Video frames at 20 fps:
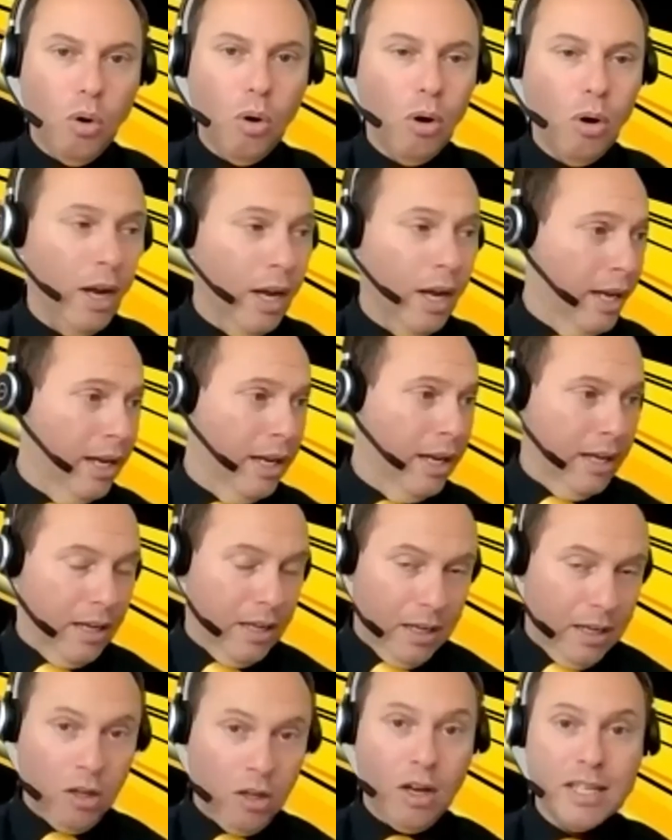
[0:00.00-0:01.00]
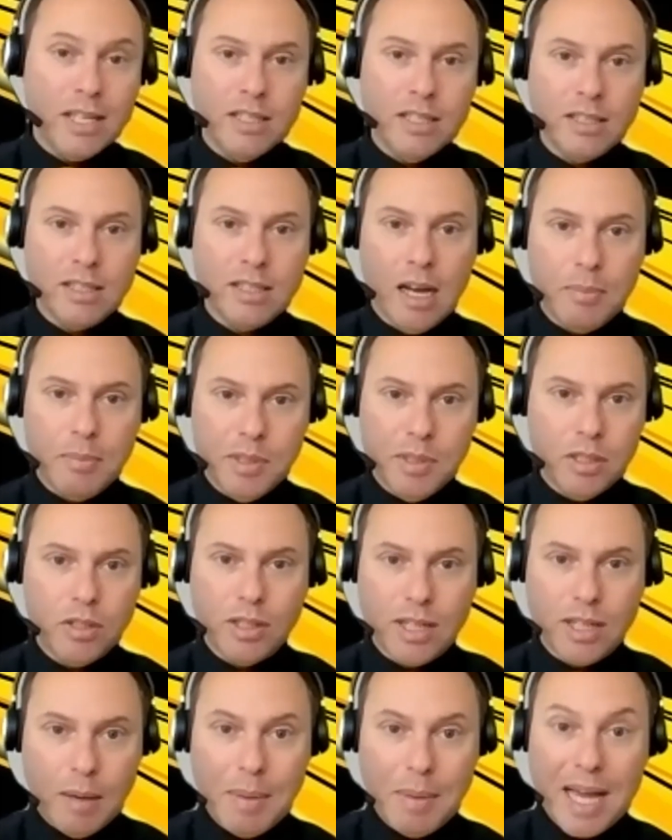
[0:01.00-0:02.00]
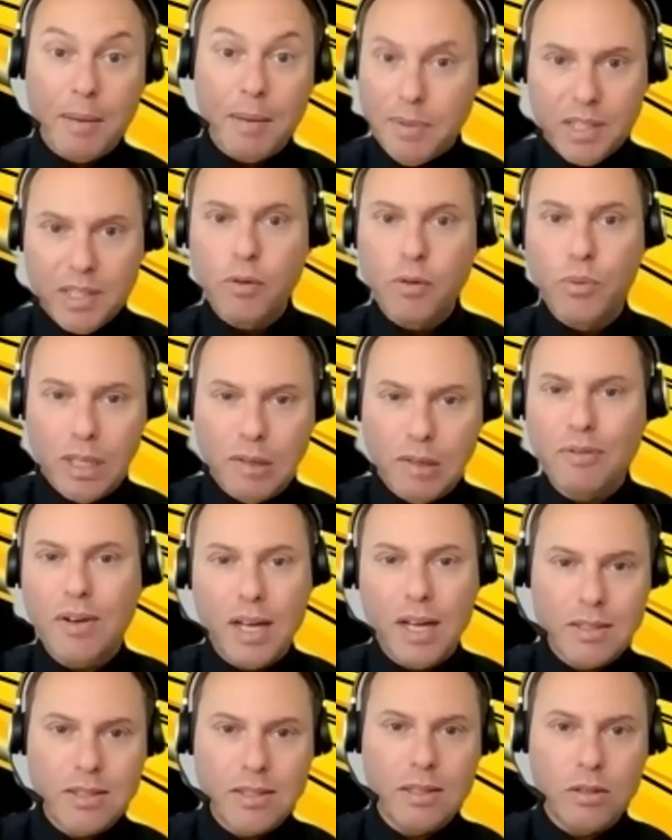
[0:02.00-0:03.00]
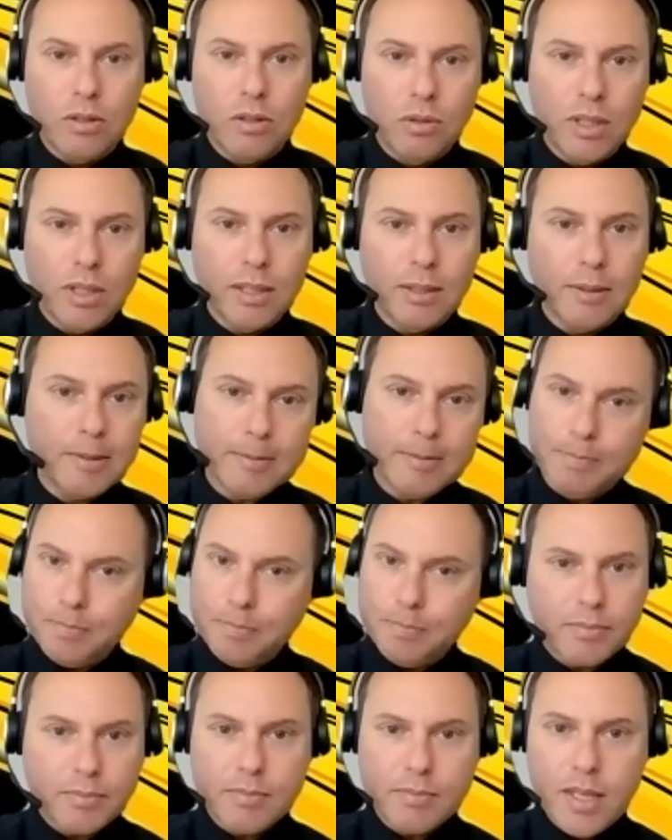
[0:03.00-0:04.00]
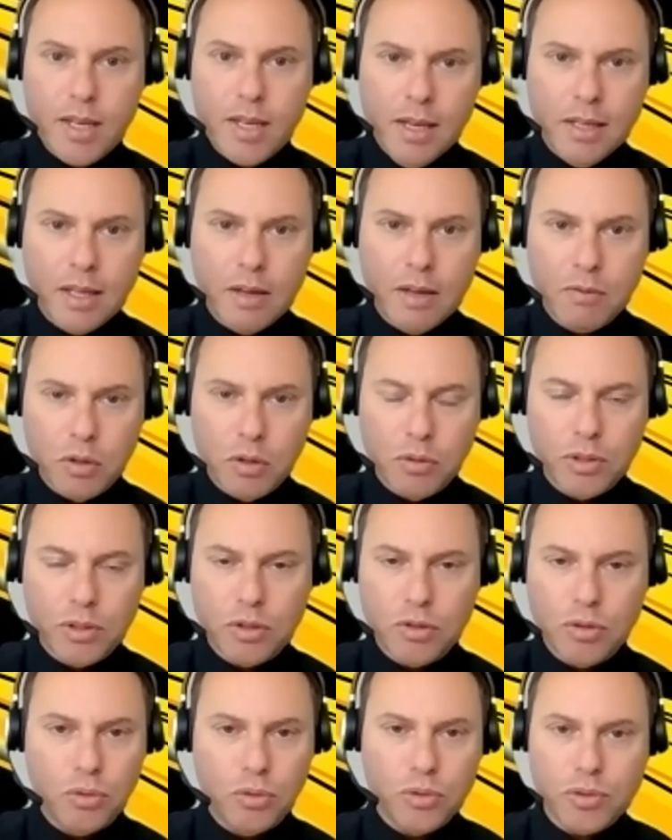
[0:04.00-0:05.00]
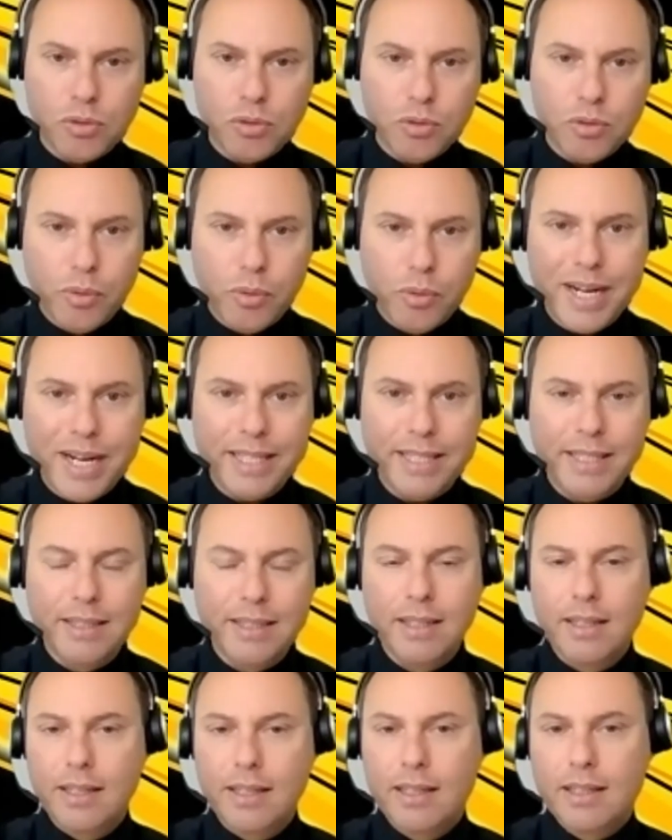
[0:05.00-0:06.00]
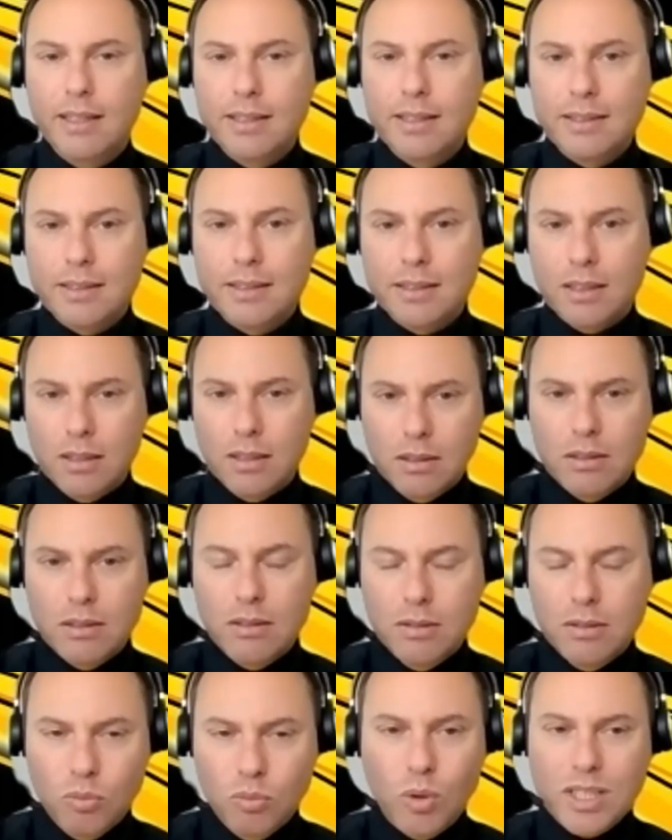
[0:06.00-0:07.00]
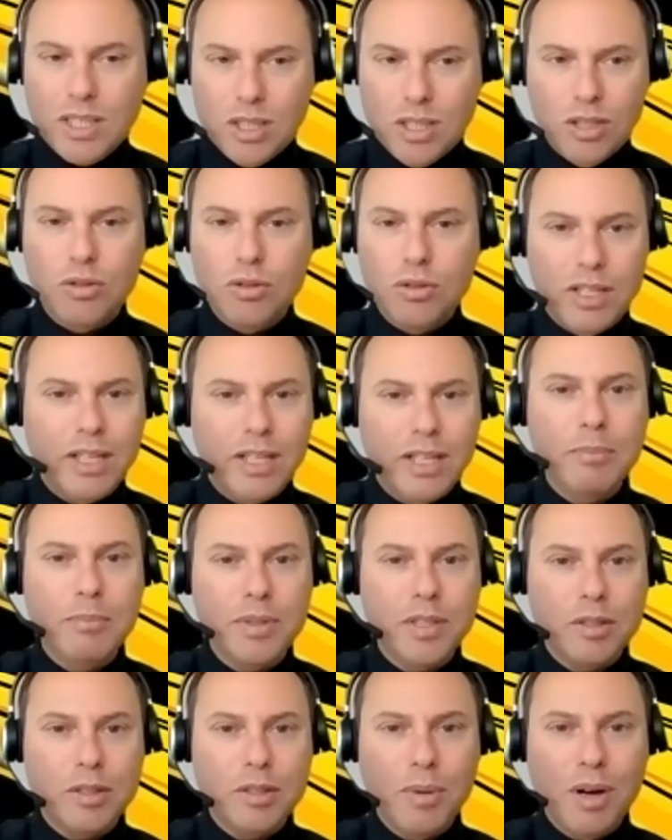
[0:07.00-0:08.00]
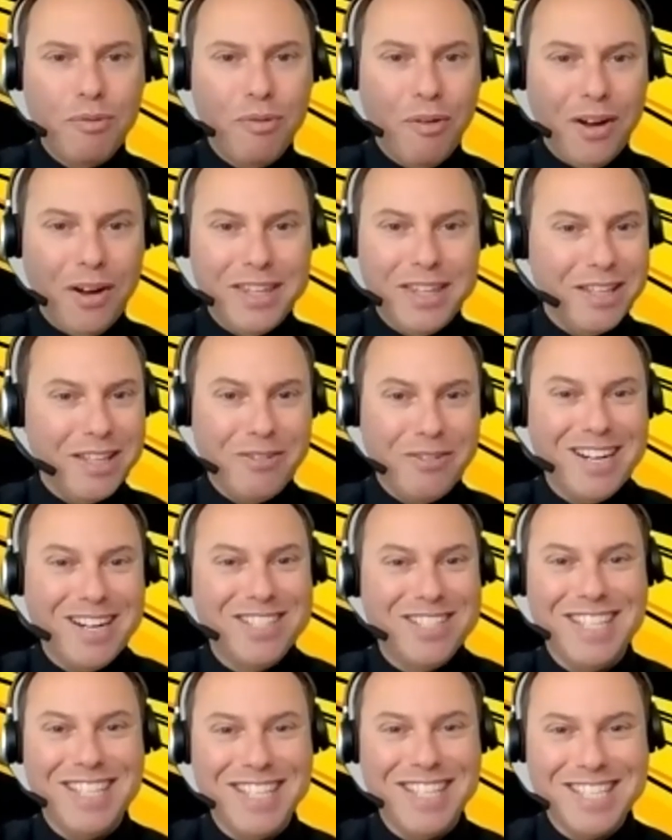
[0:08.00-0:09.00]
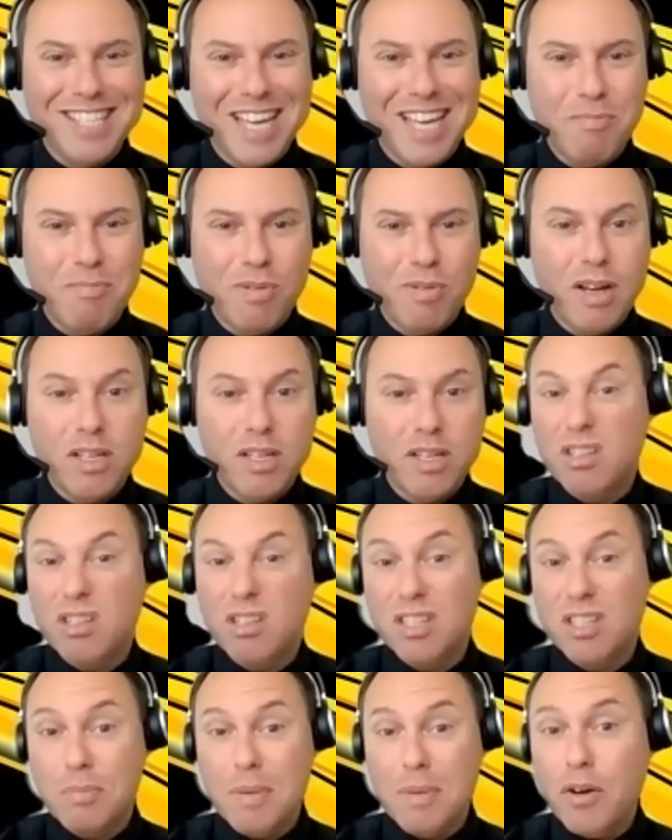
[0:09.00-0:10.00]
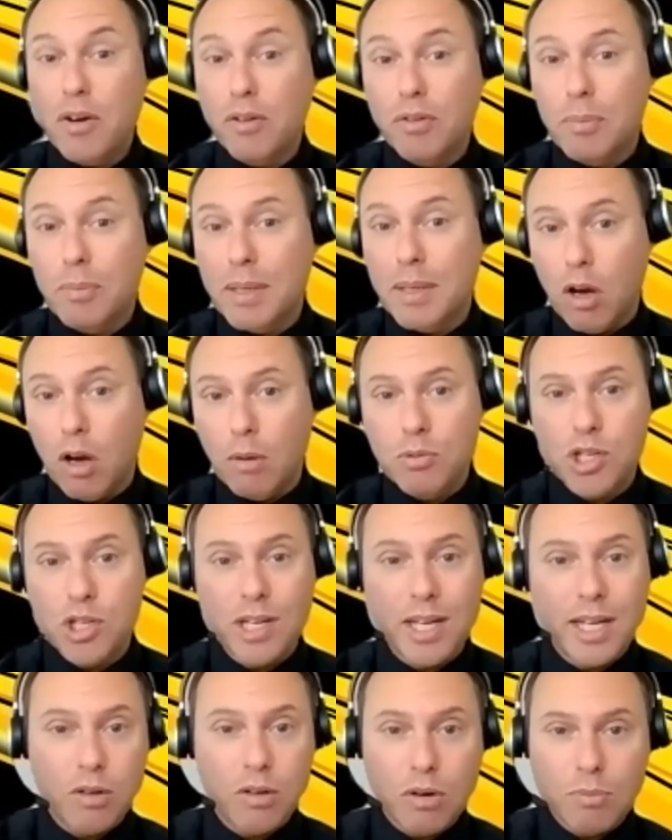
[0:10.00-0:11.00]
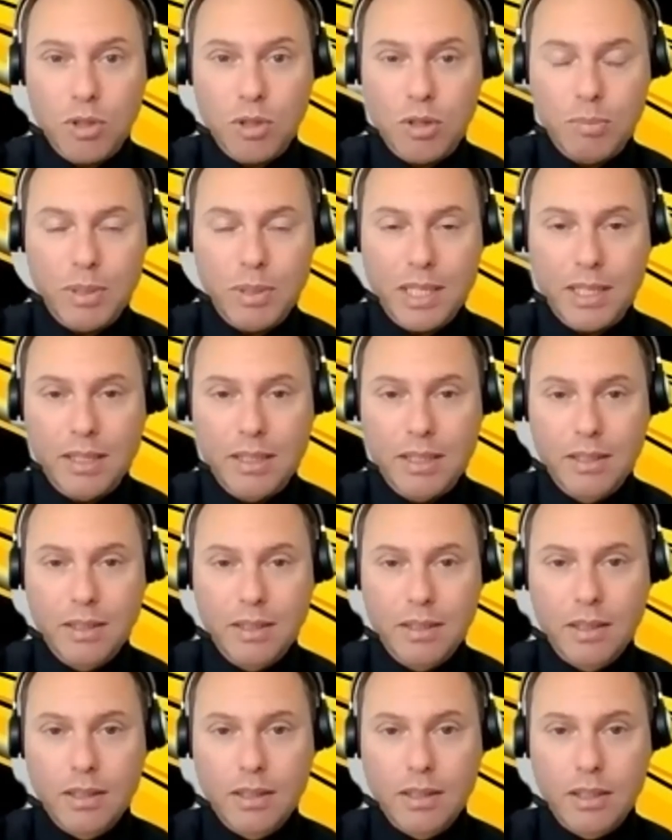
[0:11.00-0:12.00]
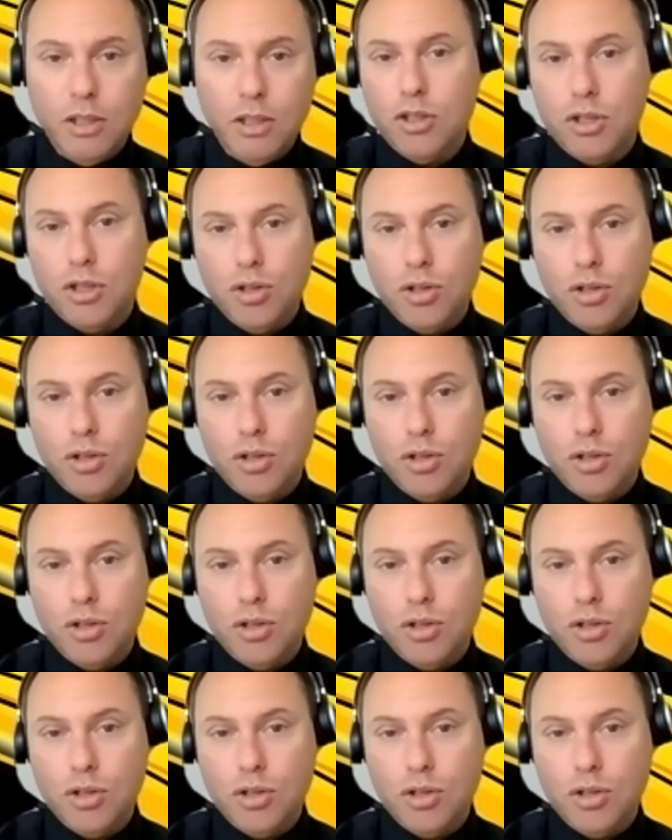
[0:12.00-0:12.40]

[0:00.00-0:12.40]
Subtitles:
or a licensed carpenter to come out, but they're really fast at doing and they've got all the tools ready. Once you do the numbers, you might find that they're actually the same price. So it doesn't matter if you pick option A or option B. You just